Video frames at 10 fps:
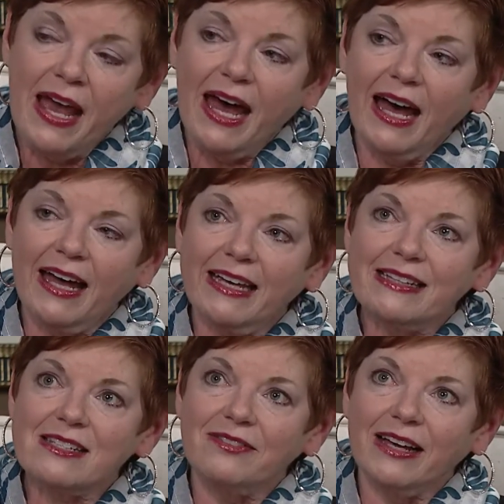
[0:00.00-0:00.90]
Uh,
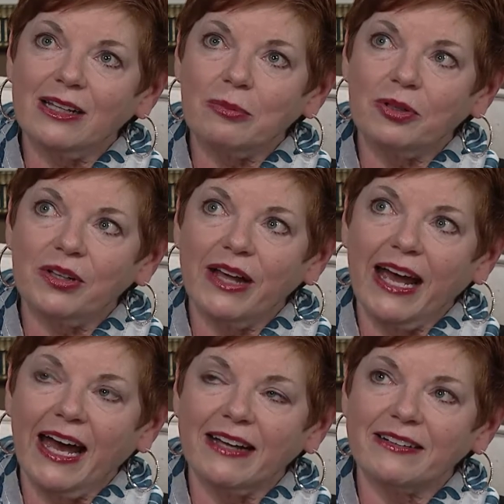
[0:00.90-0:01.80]
it's available
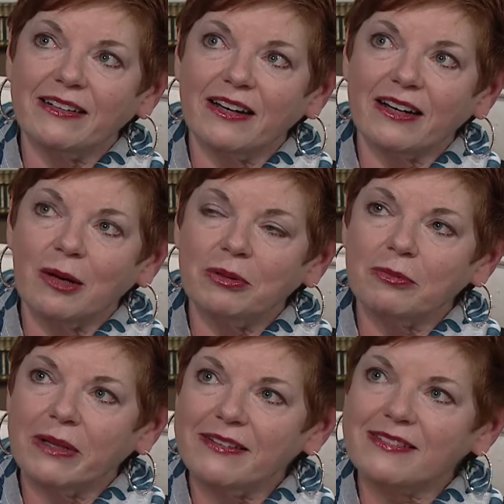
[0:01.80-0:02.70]
at a couple
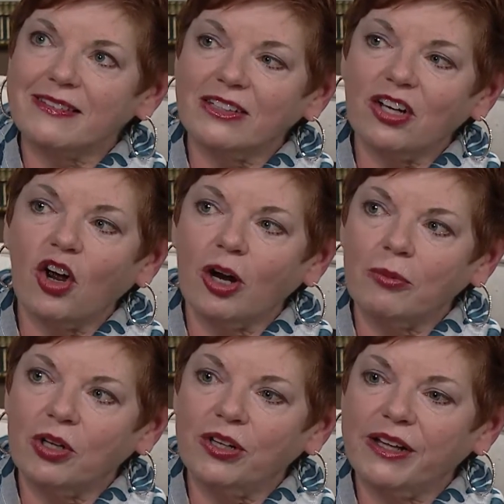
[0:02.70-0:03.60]
of places in
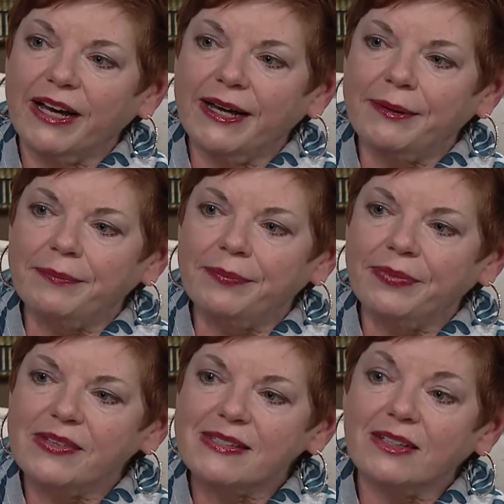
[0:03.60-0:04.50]
Carmel,
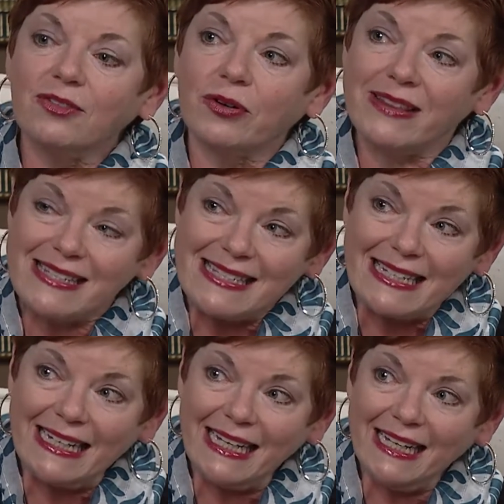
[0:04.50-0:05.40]
um, Silver in the
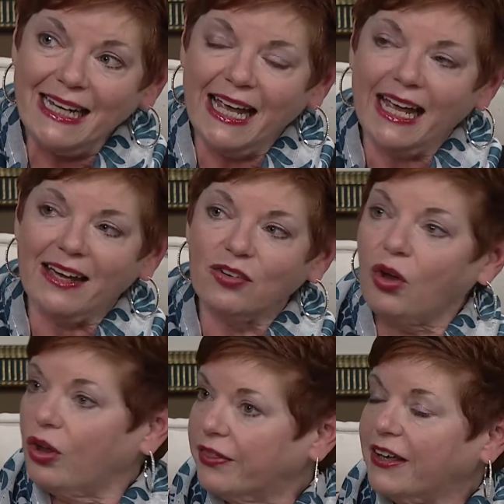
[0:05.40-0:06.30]
City and
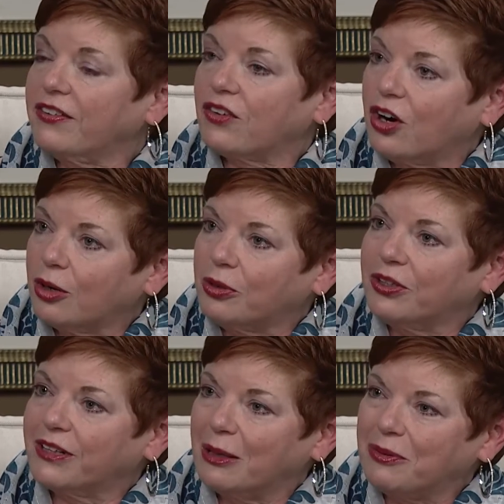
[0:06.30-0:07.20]
All Things
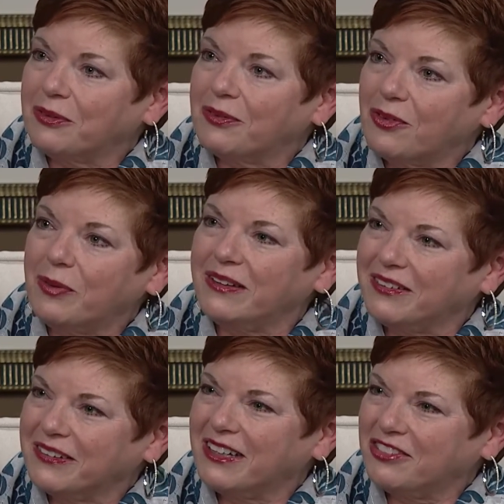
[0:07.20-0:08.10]
Carmel, a couple sweet
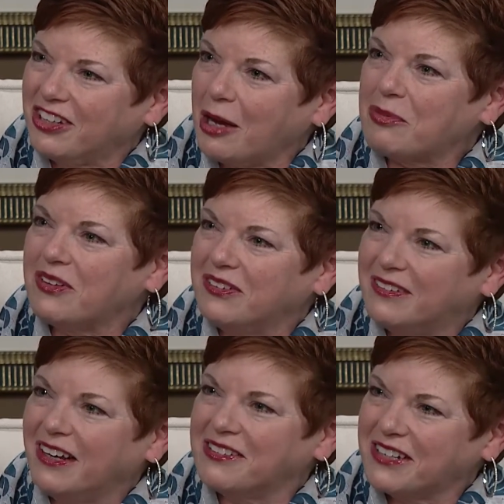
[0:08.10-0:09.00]
little gift shops in
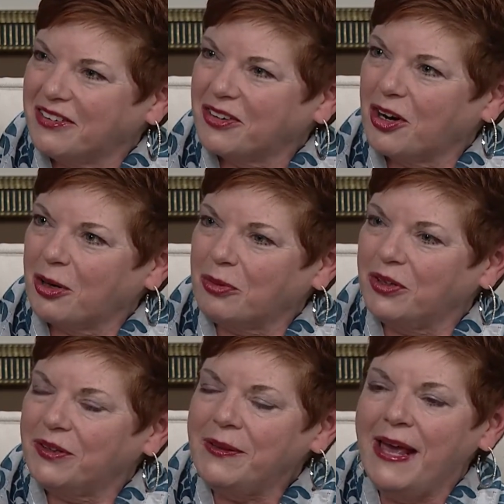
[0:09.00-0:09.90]
downtown
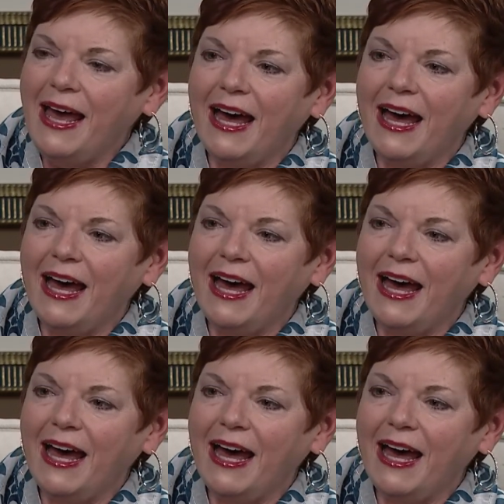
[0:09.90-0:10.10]
Carmel. Nice.